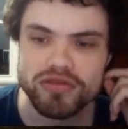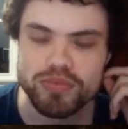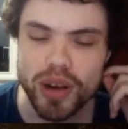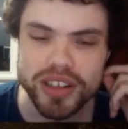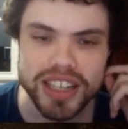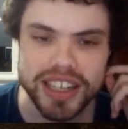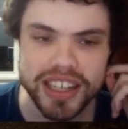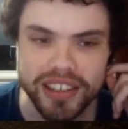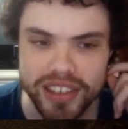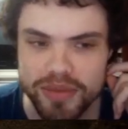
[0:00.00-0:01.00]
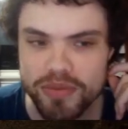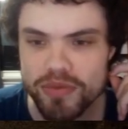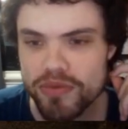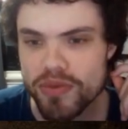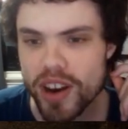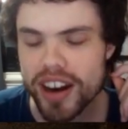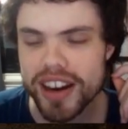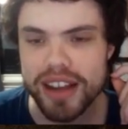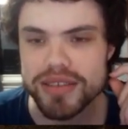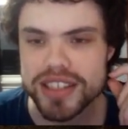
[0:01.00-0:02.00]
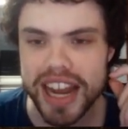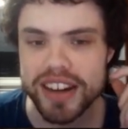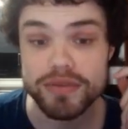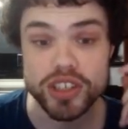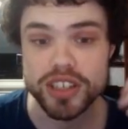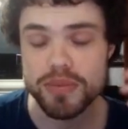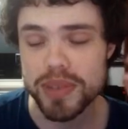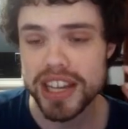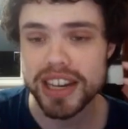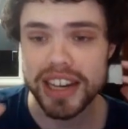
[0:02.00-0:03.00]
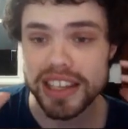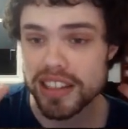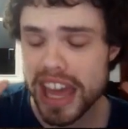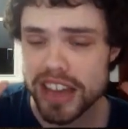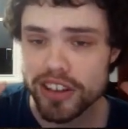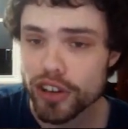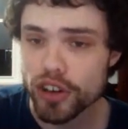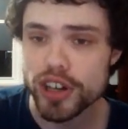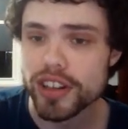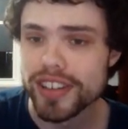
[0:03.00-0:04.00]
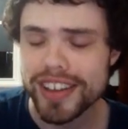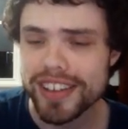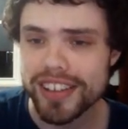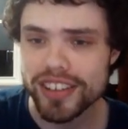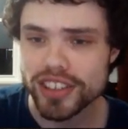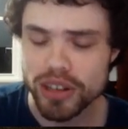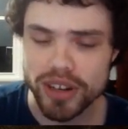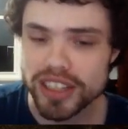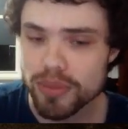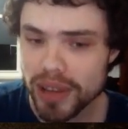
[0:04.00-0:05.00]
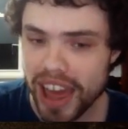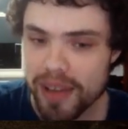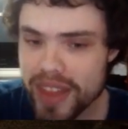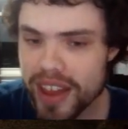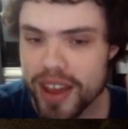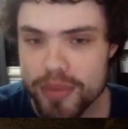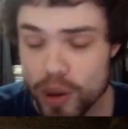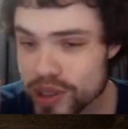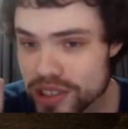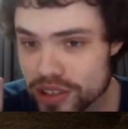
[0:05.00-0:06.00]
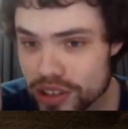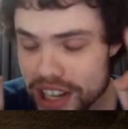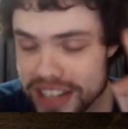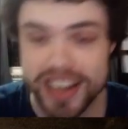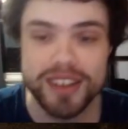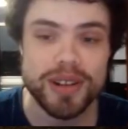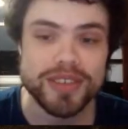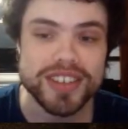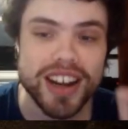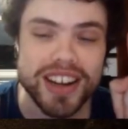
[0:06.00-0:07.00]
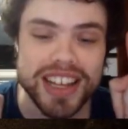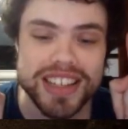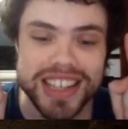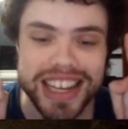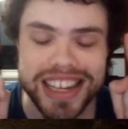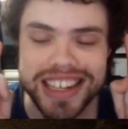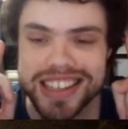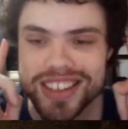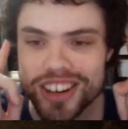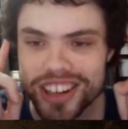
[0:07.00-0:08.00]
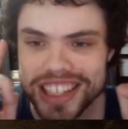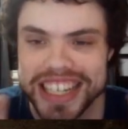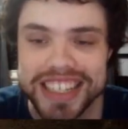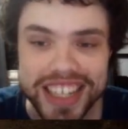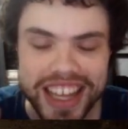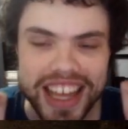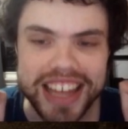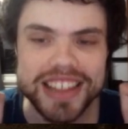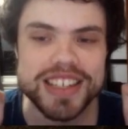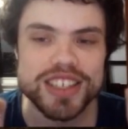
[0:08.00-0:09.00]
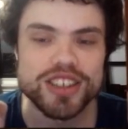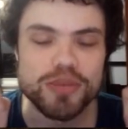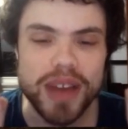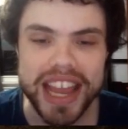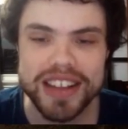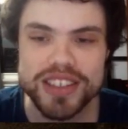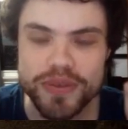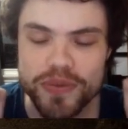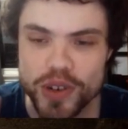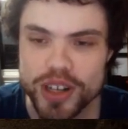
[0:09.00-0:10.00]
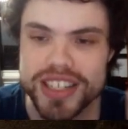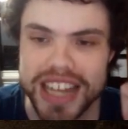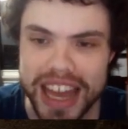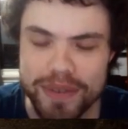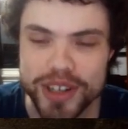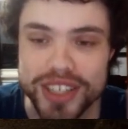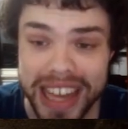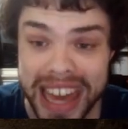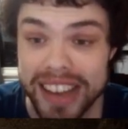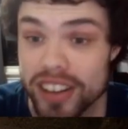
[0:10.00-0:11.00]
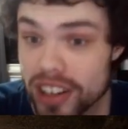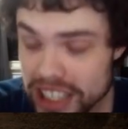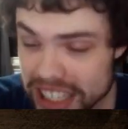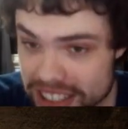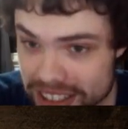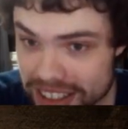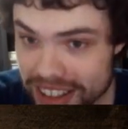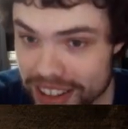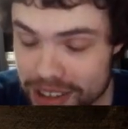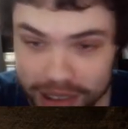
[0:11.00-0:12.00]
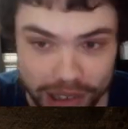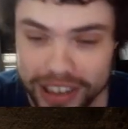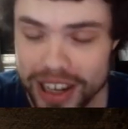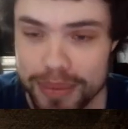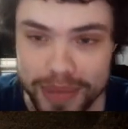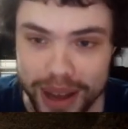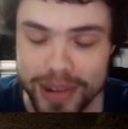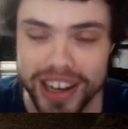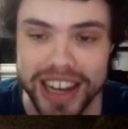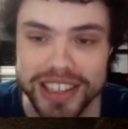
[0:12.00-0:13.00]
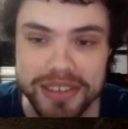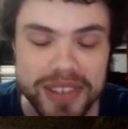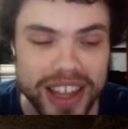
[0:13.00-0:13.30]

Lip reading: particularly far outside of just being a good unit to play. But what's exciting about this card is it is an elite, and this is Japan's first ever tank elite. You can look it up, I'm not lying to you.